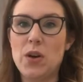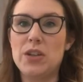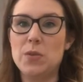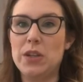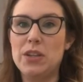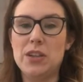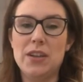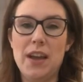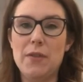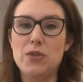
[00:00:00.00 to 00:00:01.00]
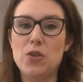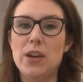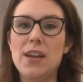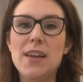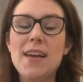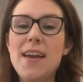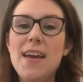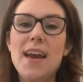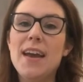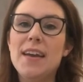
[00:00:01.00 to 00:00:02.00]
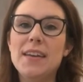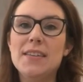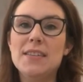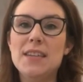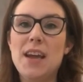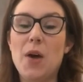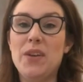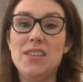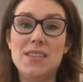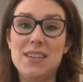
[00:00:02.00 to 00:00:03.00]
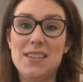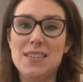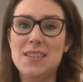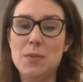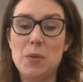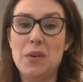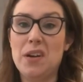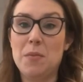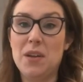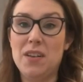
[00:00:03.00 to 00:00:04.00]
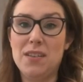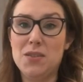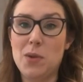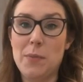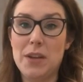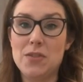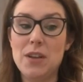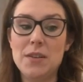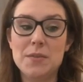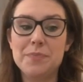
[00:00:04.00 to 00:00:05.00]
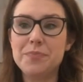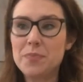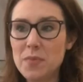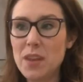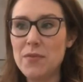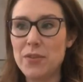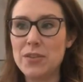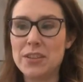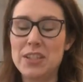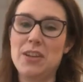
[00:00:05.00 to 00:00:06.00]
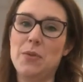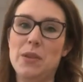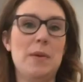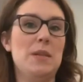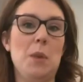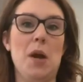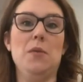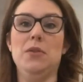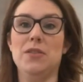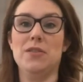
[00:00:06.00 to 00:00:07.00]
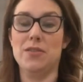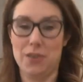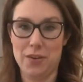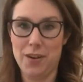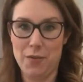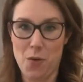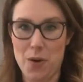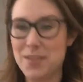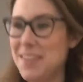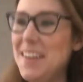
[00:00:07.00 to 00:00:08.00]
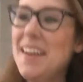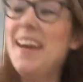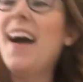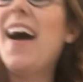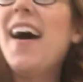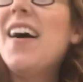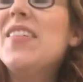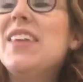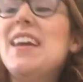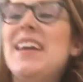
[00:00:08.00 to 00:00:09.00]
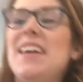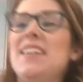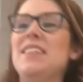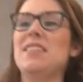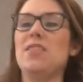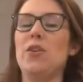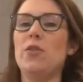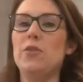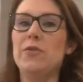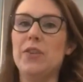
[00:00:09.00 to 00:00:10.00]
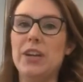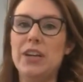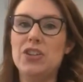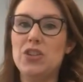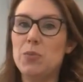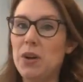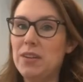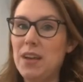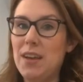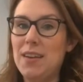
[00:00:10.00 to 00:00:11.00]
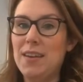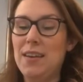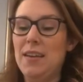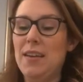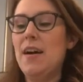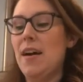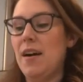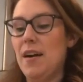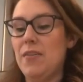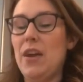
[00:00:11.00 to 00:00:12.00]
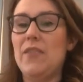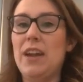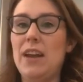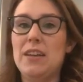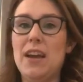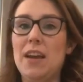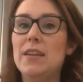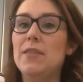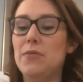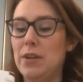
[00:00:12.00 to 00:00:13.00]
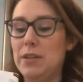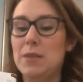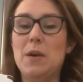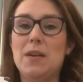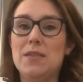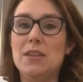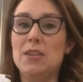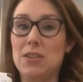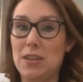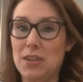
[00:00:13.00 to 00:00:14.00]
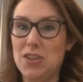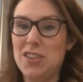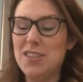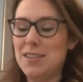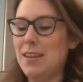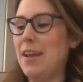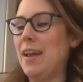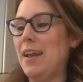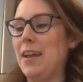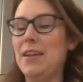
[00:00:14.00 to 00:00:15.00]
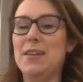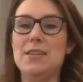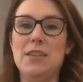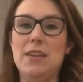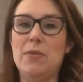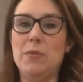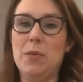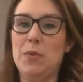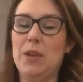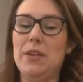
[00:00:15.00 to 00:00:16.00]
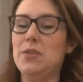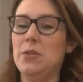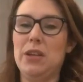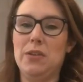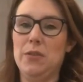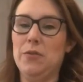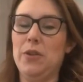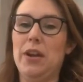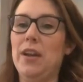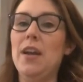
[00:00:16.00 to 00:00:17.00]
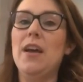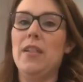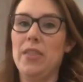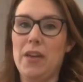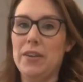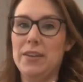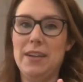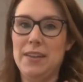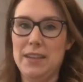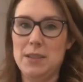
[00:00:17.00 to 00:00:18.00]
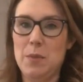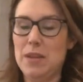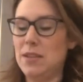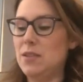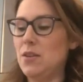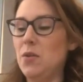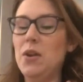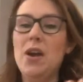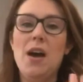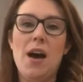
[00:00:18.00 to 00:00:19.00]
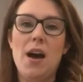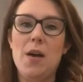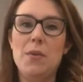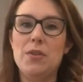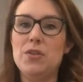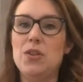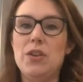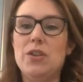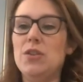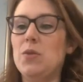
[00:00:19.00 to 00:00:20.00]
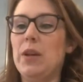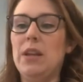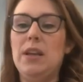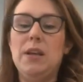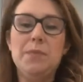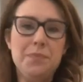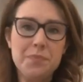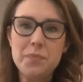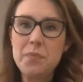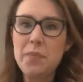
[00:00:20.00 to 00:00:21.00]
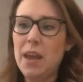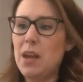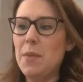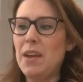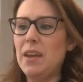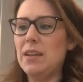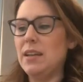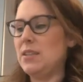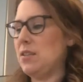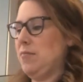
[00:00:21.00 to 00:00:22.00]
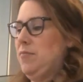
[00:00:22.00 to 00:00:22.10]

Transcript: I just wanted to have you join in and see how easy it is to prepare a meal in 20 minutes or less. I'm first going to start with the best part, which is dessert, of course. And this is our gluten-free gingerbread cake. If you haven't had it yet, it friggin' smells delicious, and even people that don't eat gluten-free love it and think it's amazing. So I'm here to show you just quickly how to make it. It